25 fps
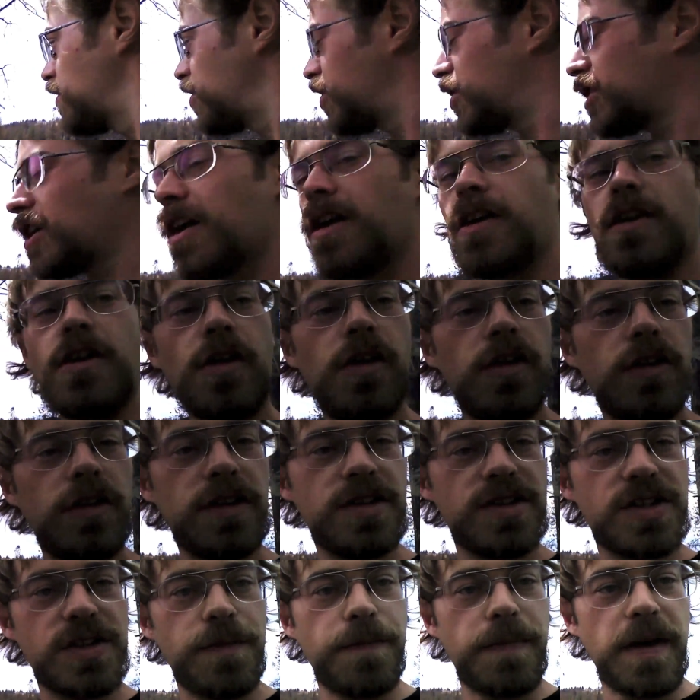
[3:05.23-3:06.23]
charcoal
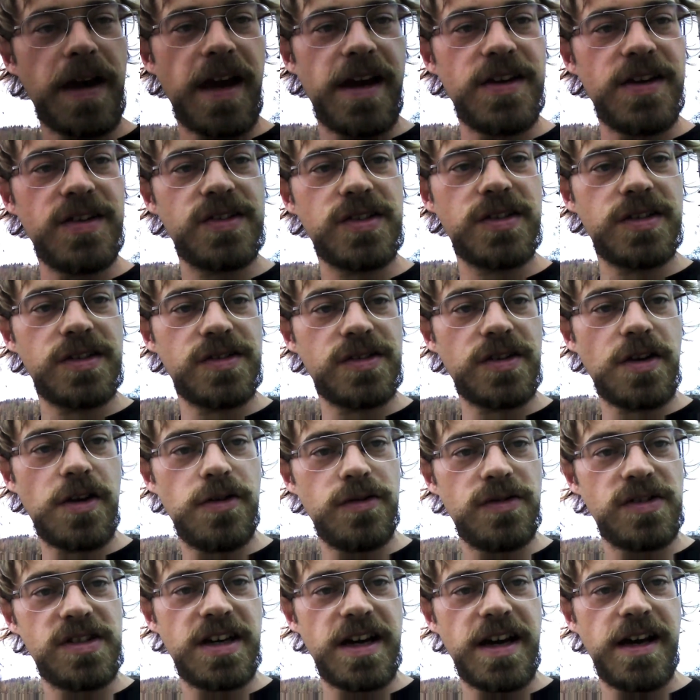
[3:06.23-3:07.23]
as a base, as a
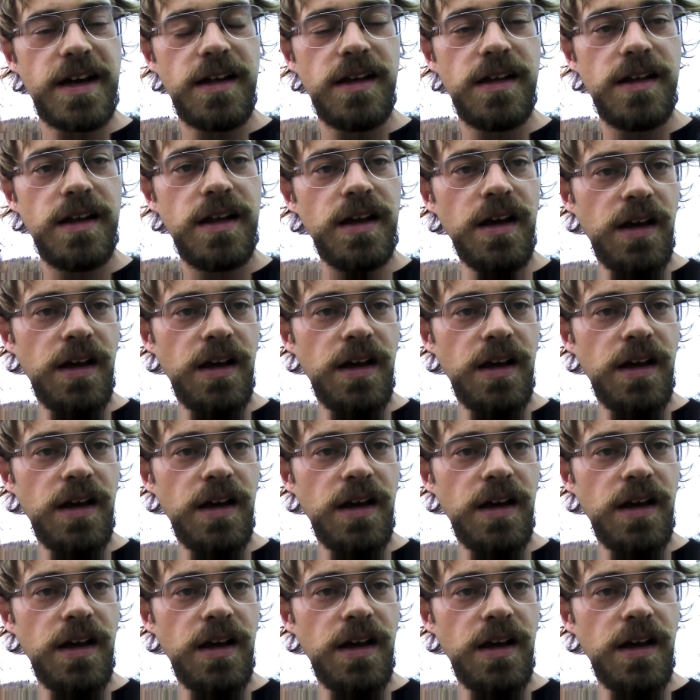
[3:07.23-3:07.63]
hotel,